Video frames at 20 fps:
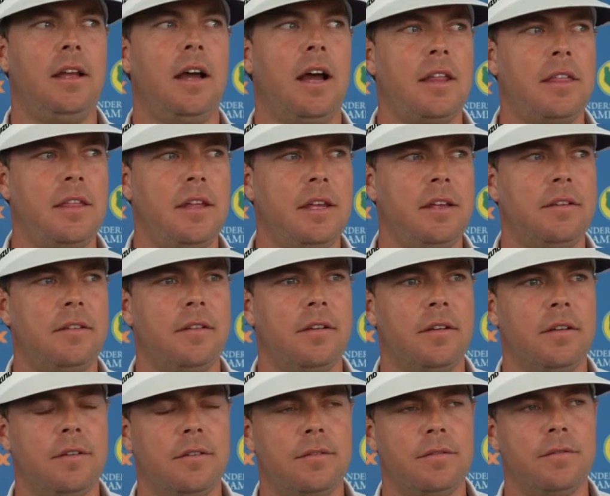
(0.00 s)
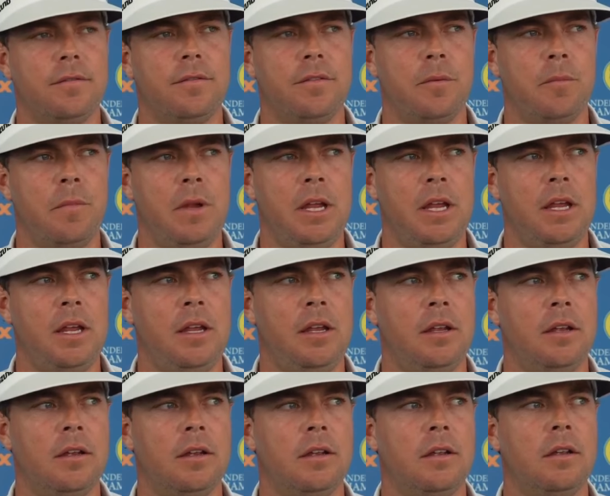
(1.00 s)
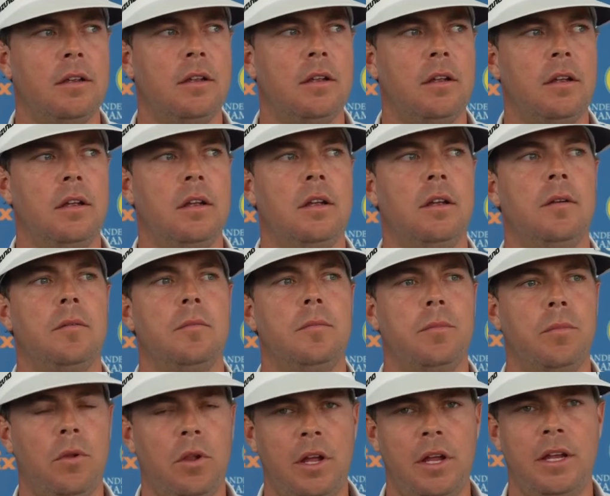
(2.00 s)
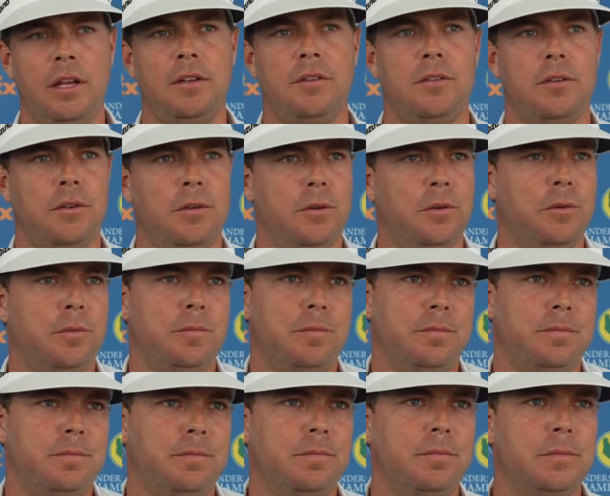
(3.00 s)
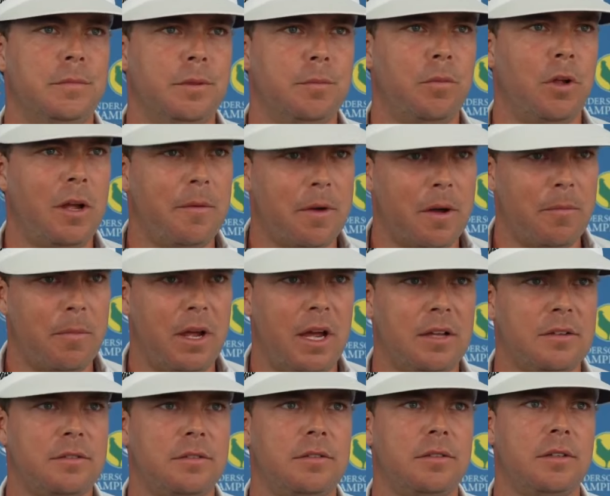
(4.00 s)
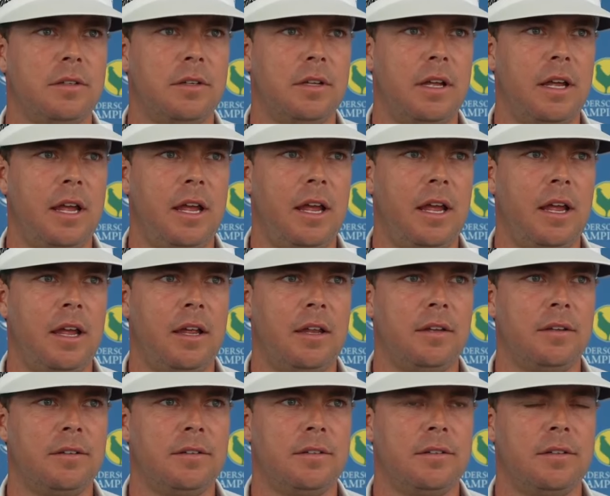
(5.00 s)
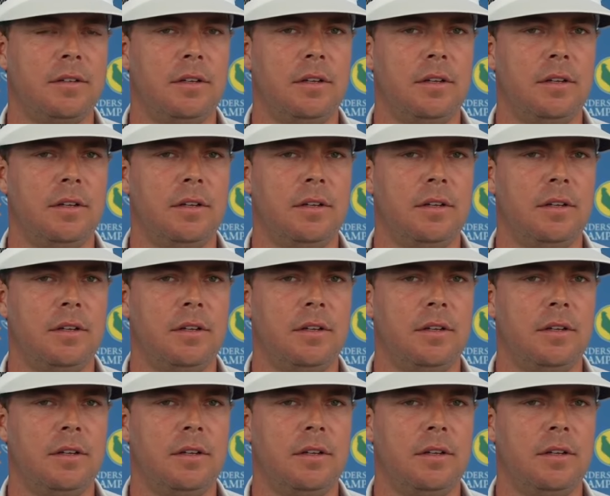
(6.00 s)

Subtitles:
I think for me, playing to play my best and